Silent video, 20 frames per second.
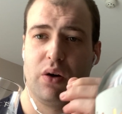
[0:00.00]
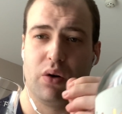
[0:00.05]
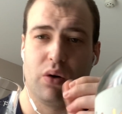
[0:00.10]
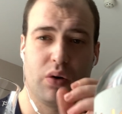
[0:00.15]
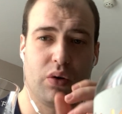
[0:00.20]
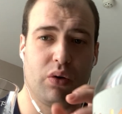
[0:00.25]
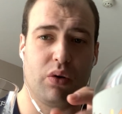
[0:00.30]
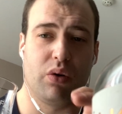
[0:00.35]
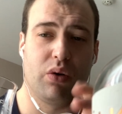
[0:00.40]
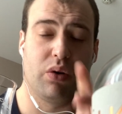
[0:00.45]

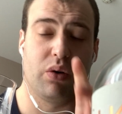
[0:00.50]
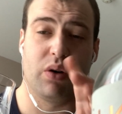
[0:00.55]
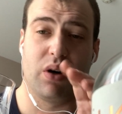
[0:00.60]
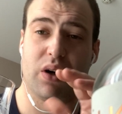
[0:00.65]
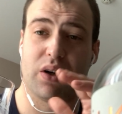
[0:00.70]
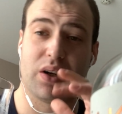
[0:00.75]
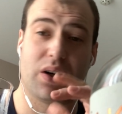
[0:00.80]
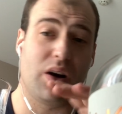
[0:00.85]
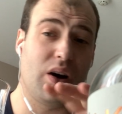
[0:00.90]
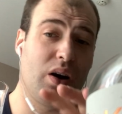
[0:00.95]
or
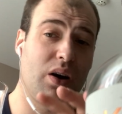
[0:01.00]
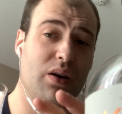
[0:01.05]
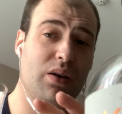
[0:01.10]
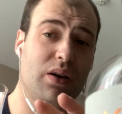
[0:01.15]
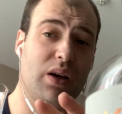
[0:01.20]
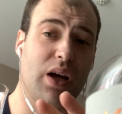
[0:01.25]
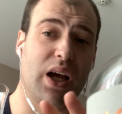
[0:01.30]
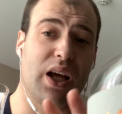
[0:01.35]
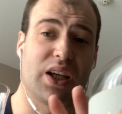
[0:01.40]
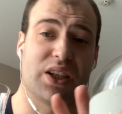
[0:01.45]
on
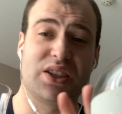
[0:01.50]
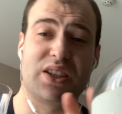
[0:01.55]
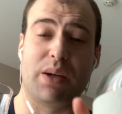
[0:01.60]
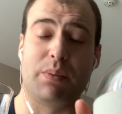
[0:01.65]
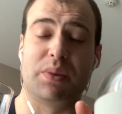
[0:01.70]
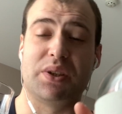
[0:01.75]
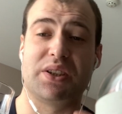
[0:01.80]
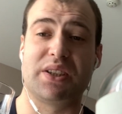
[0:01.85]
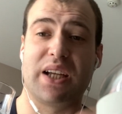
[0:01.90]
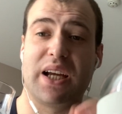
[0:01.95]
a
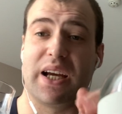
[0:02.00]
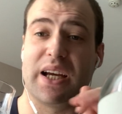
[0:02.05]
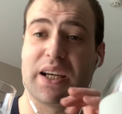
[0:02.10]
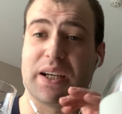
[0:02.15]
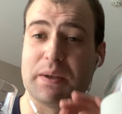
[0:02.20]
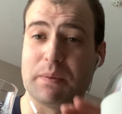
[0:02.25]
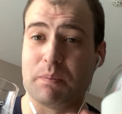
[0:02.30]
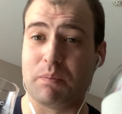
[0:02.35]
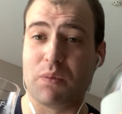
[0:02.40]
summer's day